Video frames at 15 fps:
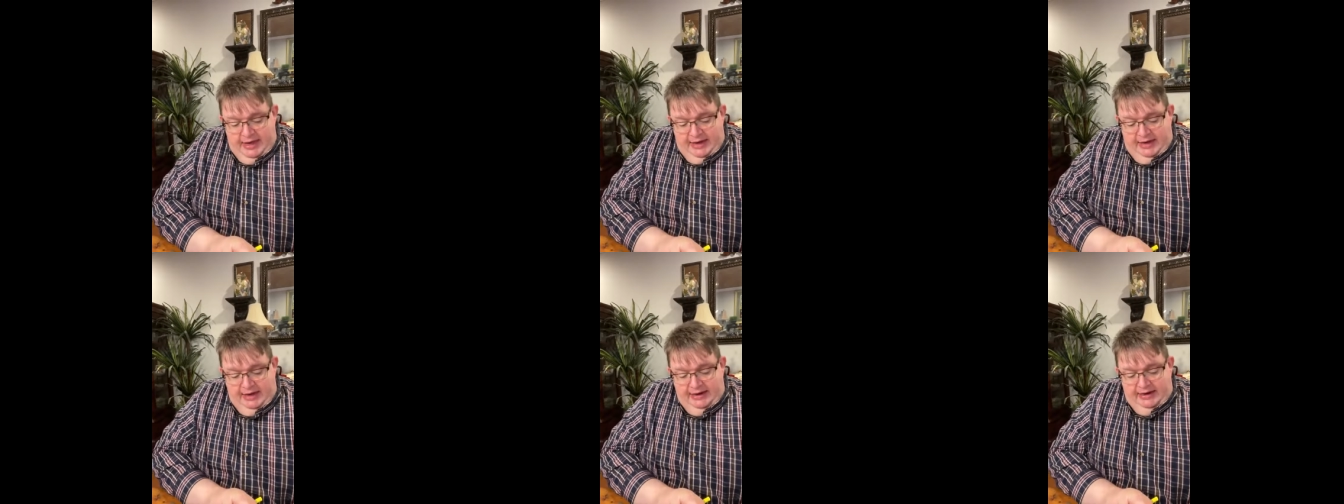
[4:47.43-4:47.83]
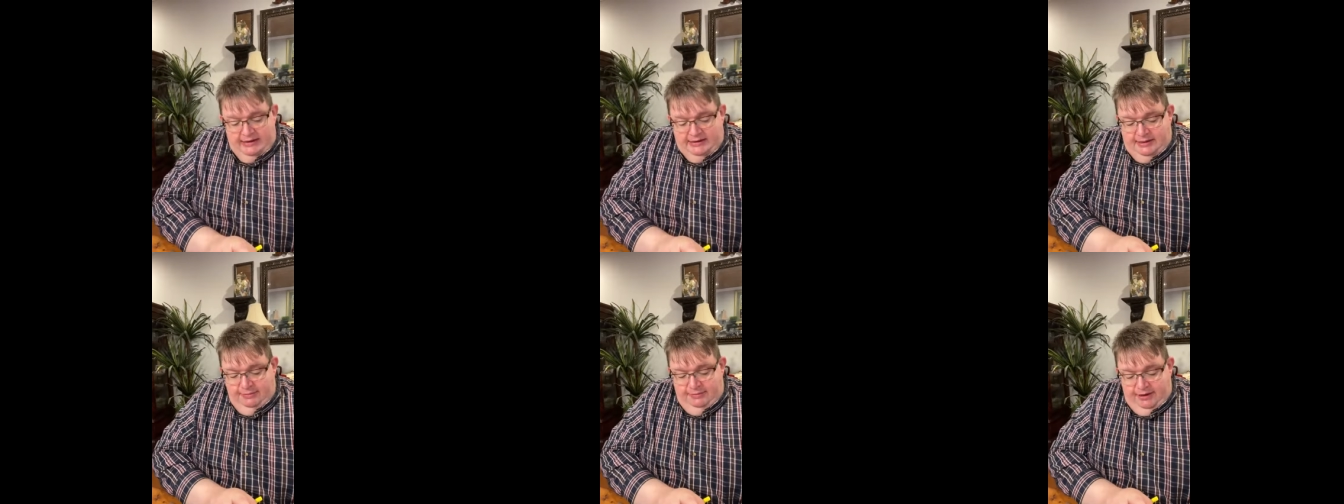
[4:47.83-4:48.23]
It
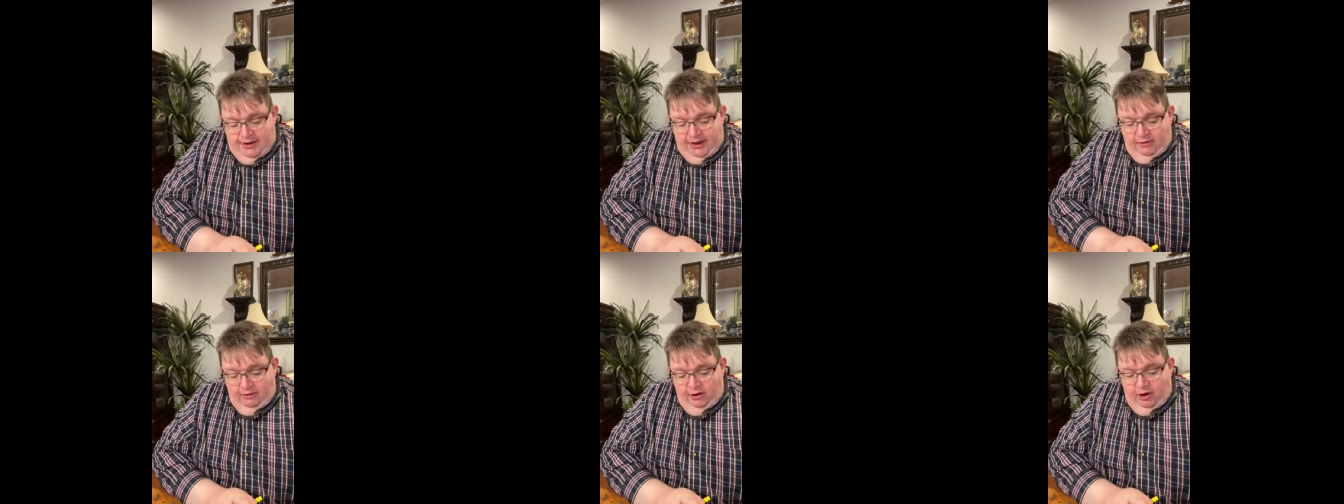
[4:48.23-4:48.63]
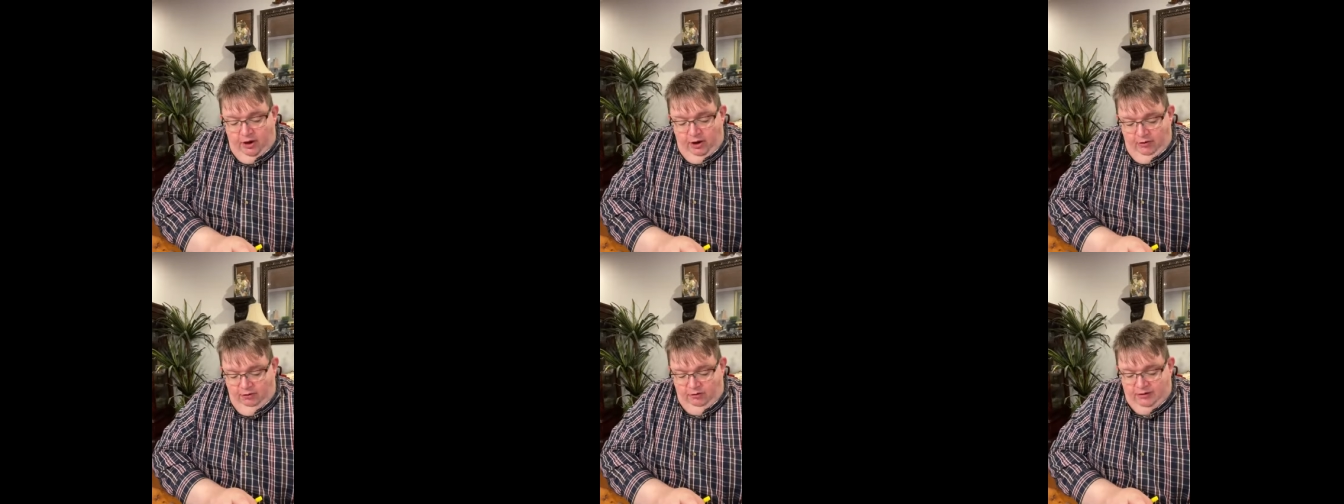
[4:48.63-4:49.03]
is the power
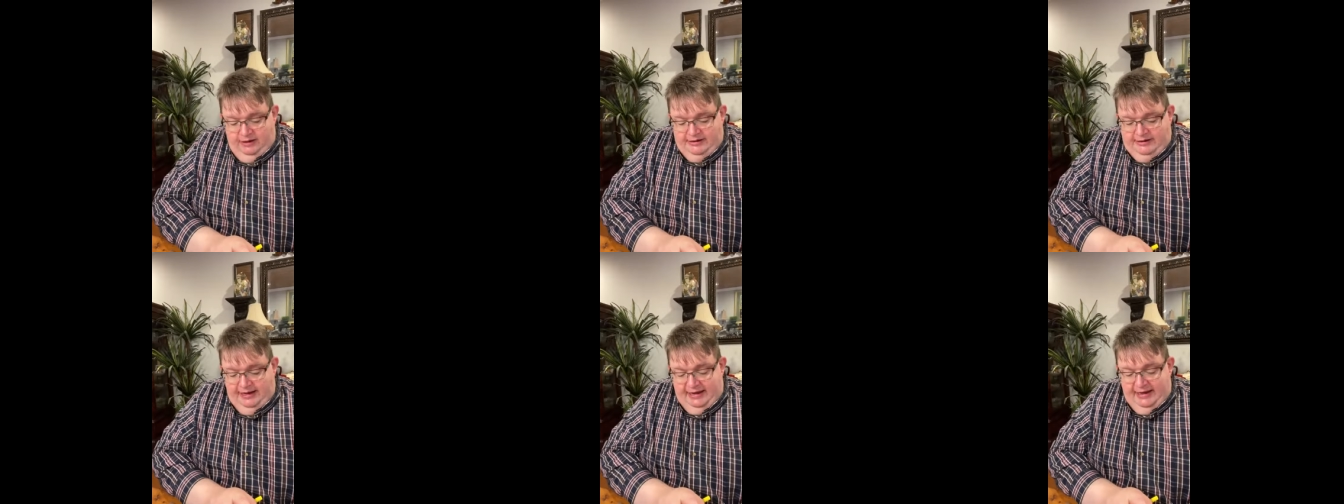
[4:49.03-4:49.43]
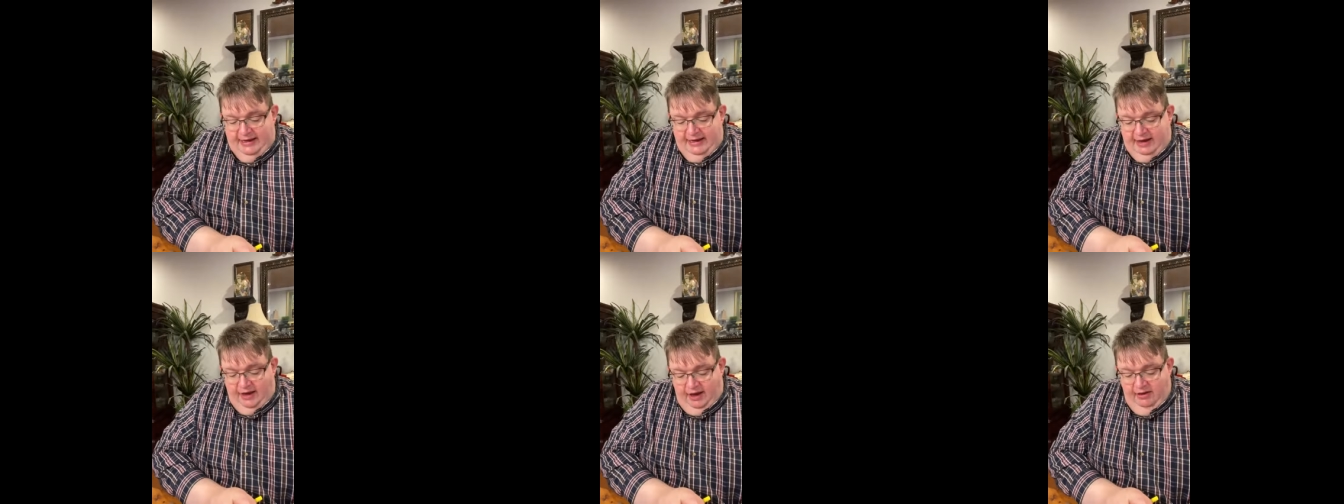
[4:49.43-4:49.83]
over us. It
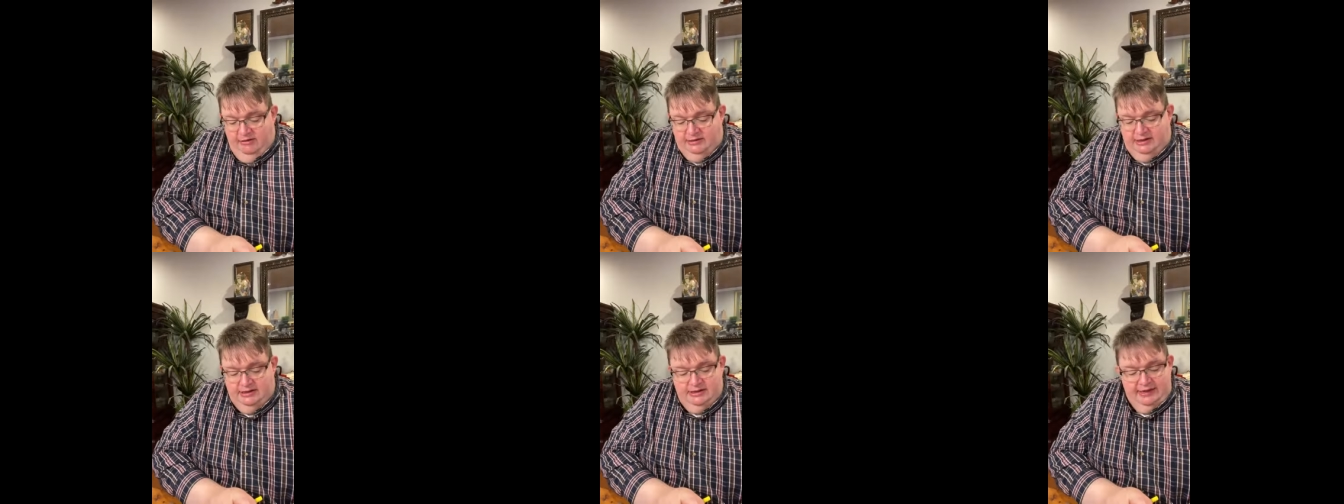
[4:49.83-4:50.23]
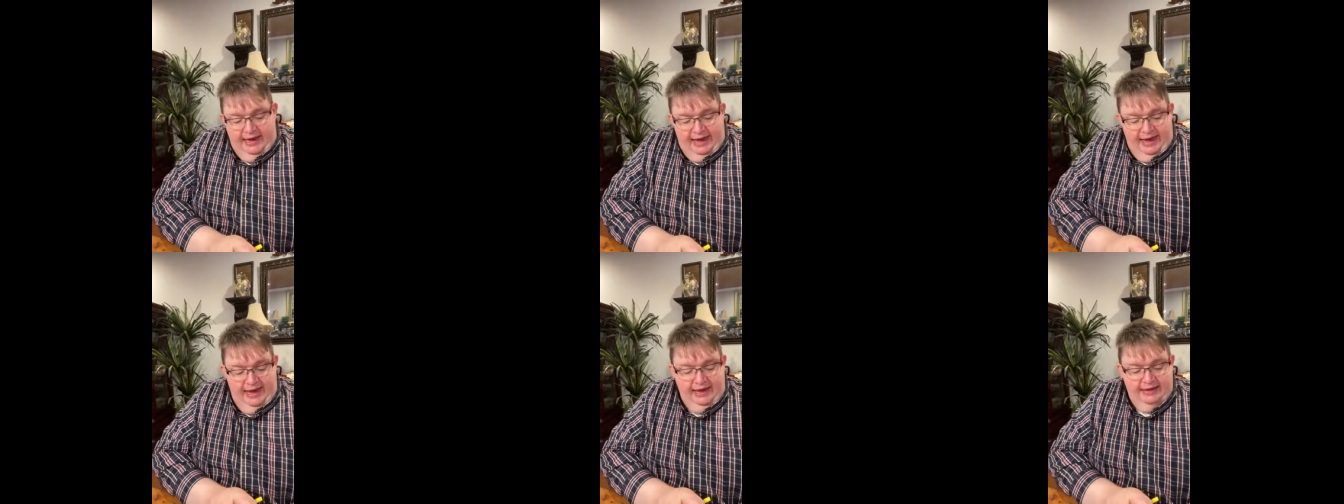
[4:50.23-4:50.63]
can cause us
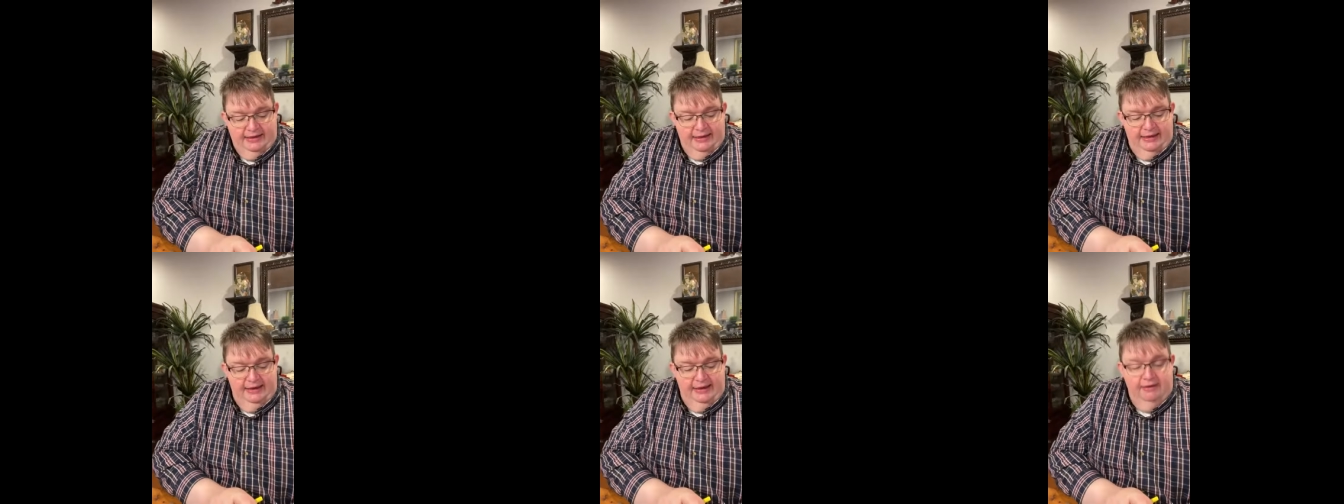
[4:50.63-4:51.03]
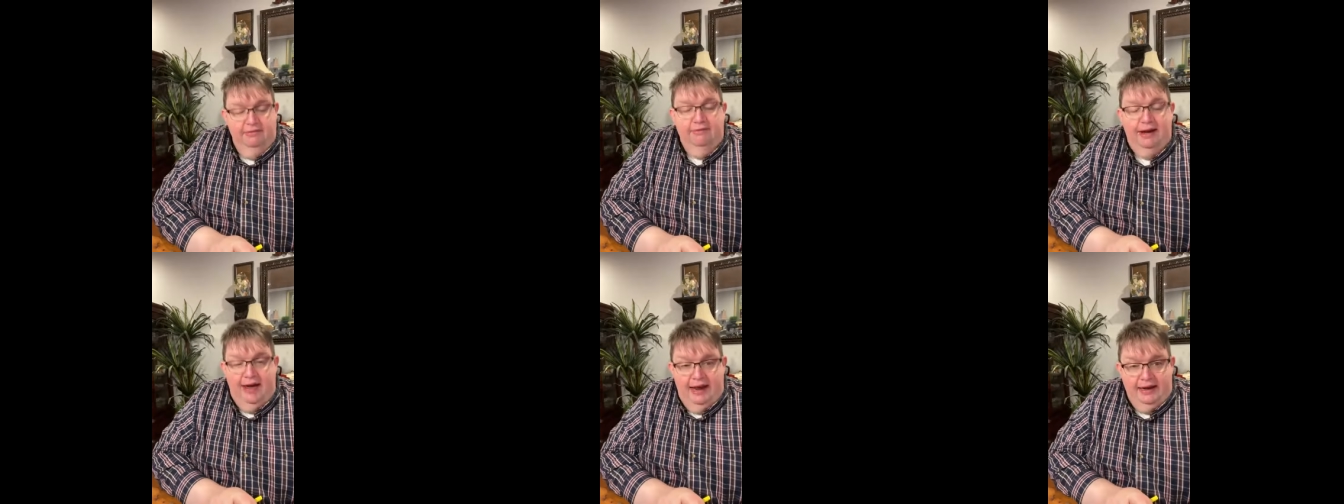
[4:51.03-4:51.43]
to act
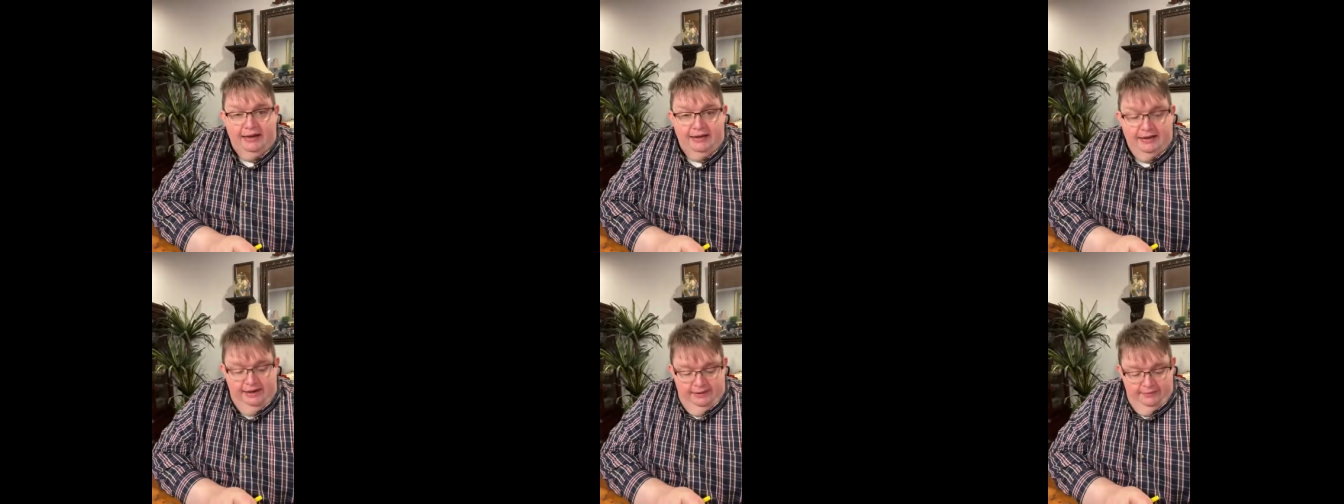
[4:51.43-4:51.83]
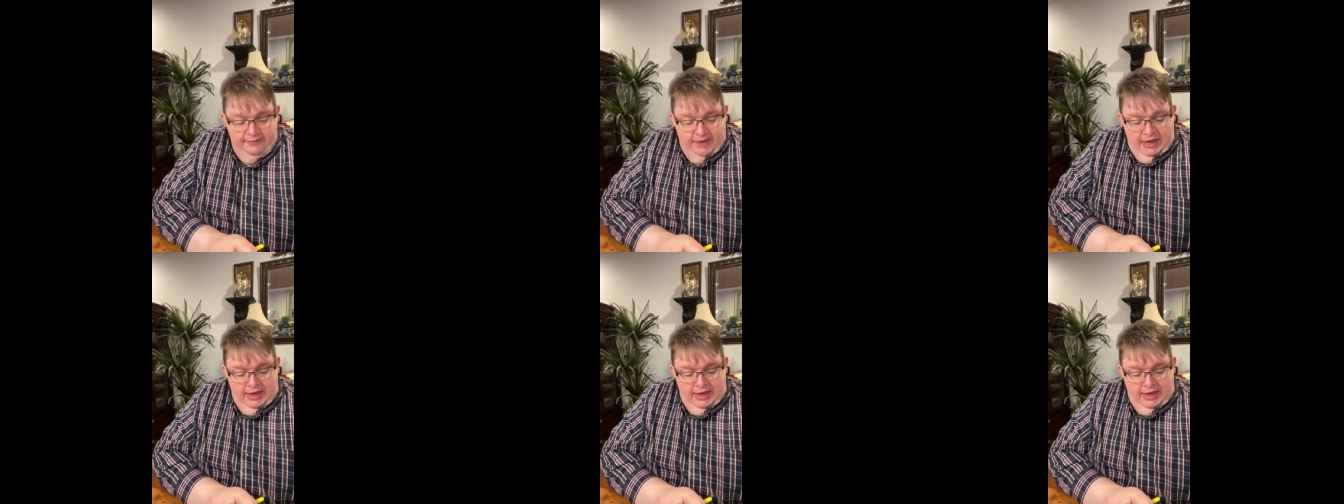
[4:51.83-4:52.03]
erratically.